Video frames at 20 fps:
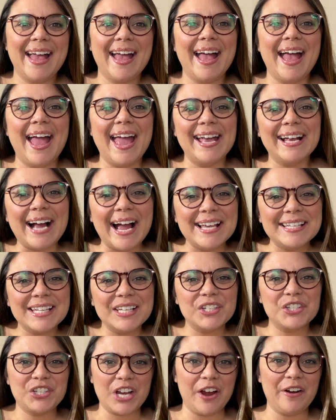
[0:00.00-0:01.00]
Hey guys,
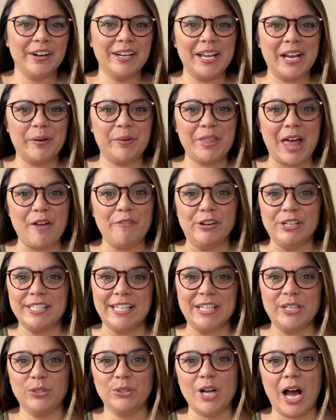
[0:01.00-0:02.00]
it's Sharon here with Every
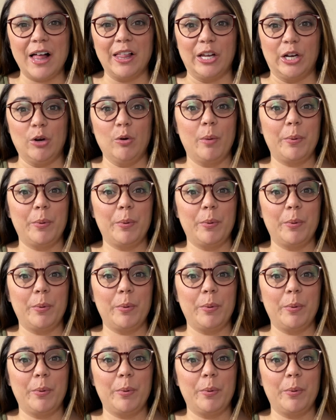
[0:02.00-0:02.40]
Single Dollar,